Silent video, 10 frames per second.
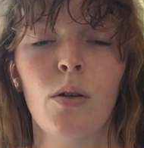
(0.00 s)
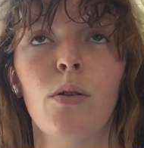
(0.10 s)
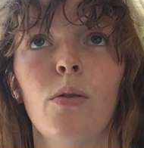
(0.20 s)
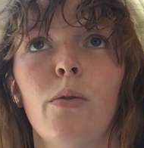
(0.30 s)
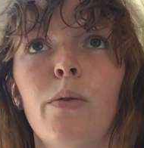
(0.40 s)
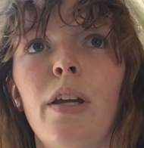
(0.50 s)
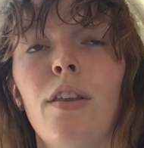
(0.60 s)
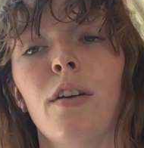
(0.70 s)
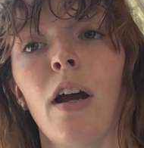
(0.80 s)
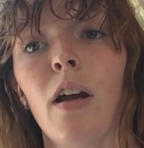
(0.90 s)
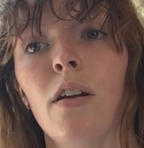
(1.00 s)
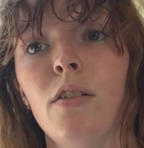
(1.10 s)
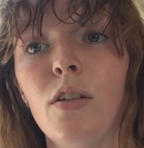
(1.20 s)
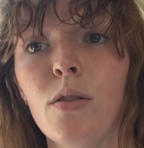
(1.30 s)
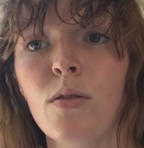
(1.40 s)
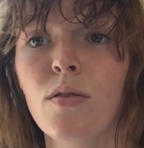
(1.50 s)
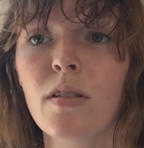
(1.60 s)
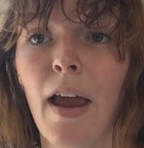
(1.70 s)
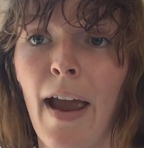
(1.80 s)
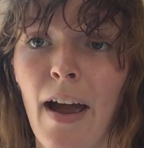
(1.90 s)
who either
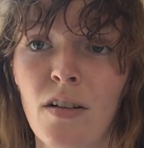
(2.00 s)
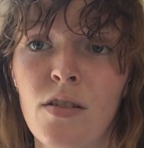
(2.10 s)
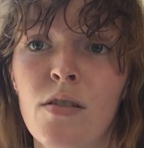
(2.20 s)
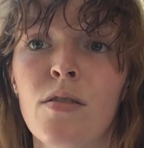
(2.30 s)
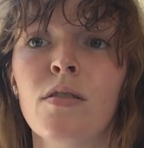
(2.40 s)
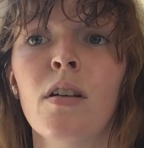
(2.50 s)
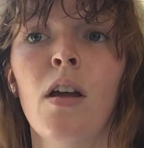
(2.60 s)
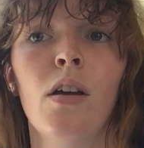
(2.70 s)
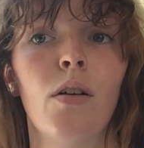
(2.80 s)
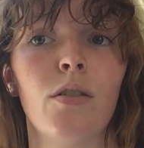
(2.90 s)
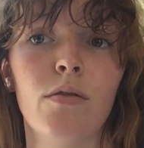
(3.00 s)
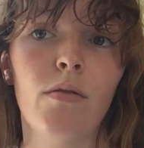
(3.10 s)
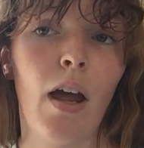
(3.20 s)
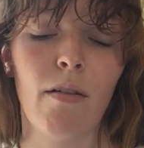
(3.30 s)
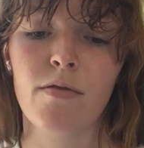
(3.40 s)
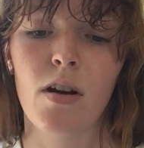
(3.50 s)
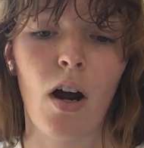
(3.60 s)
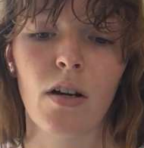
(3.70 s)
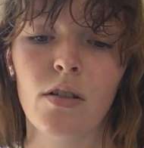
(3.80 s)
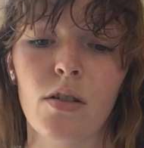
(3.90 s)
had used, or have
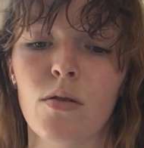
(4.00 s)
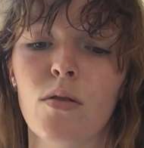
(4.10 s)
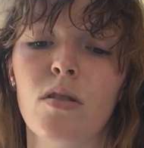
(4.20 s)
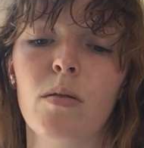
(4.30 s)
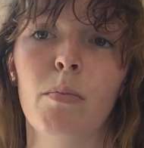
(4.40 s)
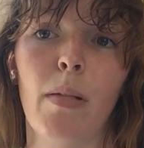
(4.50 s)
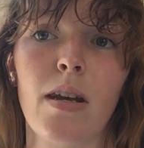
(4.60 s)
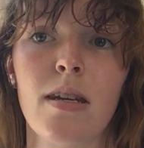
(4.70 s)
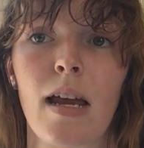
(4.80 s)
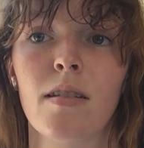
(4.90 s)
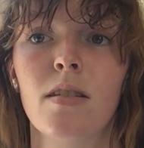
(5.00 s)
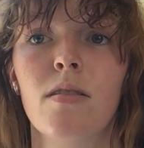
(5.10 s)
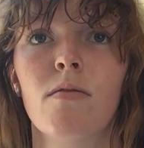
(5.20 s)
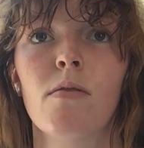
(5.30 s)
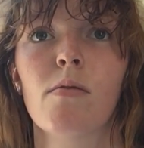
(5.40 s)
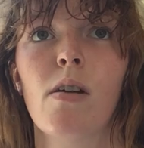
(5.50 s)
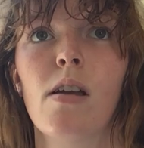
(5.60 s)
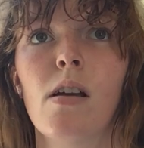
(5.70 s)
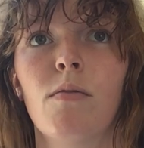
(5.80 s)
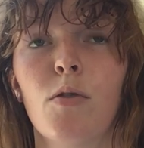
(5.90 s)
not used bed nets
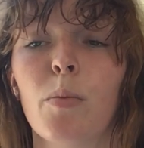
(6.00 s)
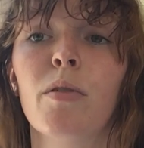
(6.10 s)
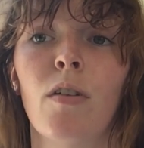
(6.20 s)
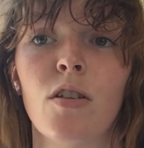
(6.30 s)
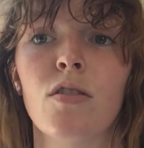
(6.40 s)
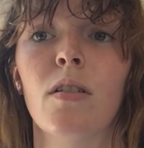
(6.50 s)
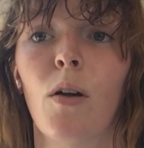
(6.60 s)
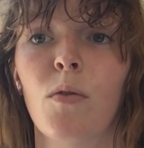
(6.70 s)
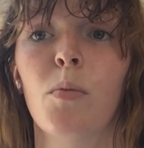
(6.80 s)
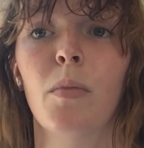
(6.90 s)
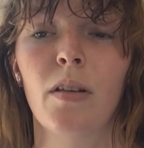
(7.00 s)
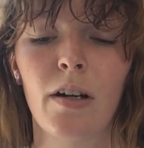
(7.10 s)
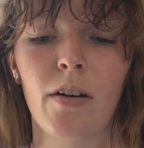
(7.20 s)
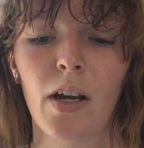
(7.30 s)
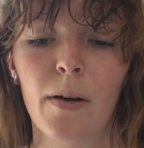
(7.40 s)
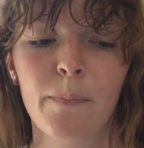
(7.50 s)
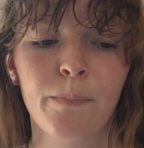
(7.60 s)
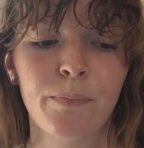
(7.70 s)
for prevention of malaria.